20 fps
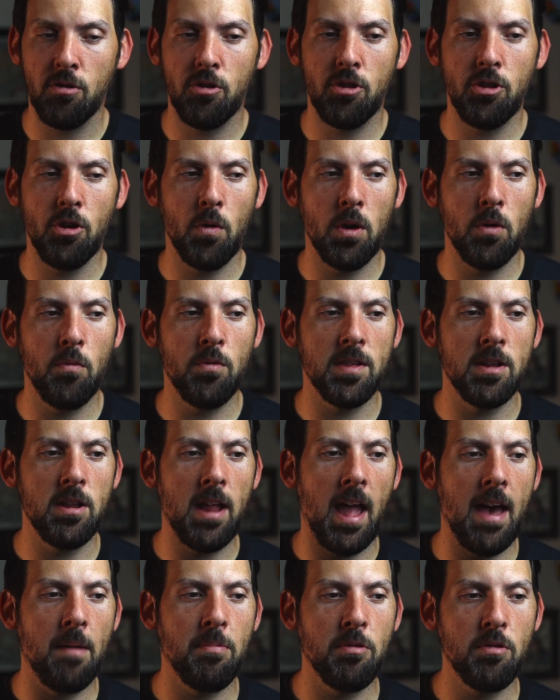So it was an
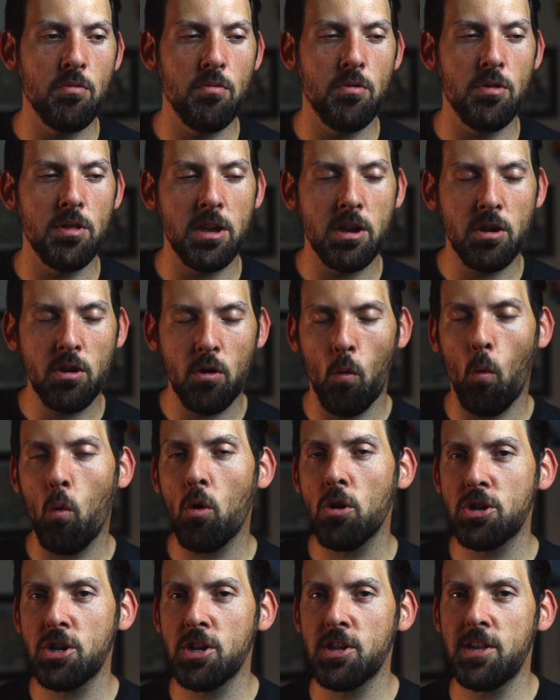absolutely
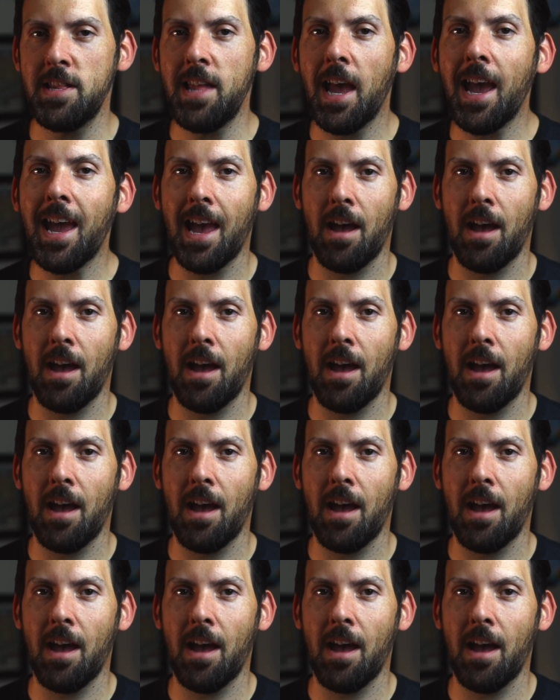gorgeous day